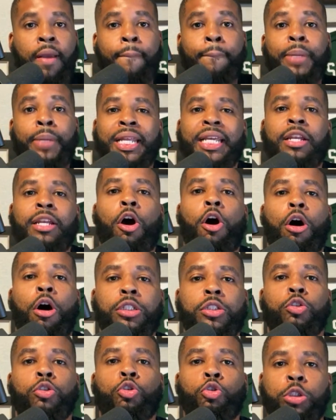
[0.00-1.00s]
but it
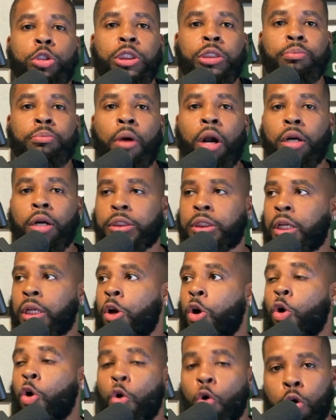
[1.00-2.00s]
also uses marks
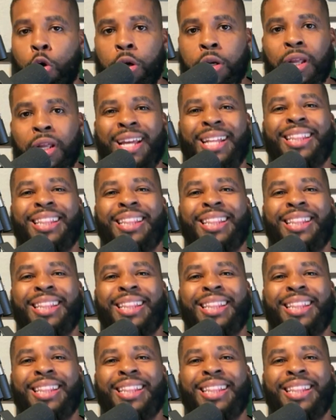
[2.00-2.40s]
on